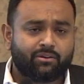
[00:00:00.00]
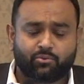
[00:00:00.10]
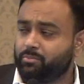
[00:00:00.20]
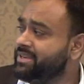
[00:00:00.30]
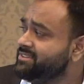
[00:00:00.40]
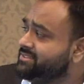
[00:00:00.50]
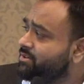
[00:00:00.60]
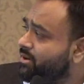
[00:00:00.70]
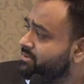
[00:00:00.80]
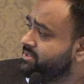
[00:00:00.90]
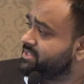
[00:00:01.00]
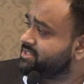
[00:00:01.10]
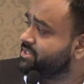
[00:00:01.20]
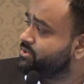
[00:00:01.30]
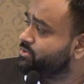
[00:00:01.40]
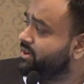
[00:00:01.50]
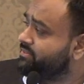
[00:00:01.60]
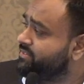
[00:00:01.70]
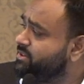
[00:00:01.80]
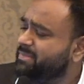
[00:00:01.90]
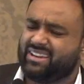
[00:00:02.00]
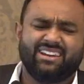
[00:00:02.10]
rupees, or 16 to 250 million,